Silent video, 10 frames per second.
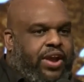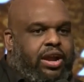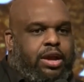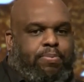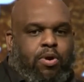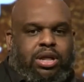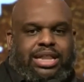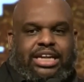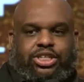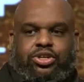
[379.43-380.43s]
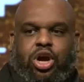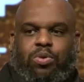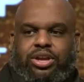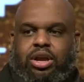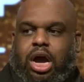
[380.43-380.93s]
It's very important
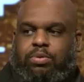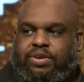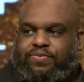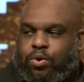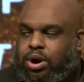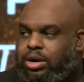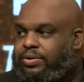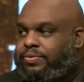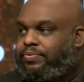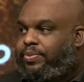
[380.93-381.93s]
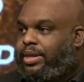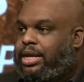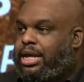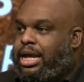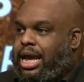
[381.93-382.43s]
that you know what you're hungry for,
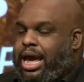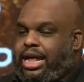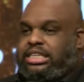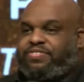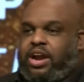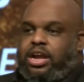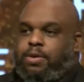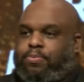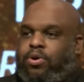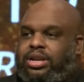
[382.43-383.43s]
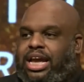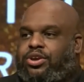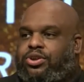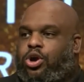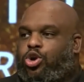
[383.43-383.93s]
and it's very
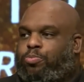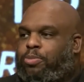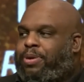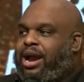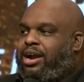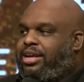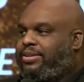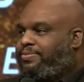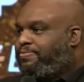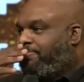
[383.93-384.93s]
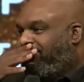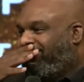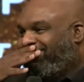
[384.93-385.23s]
important that you know who prepared it.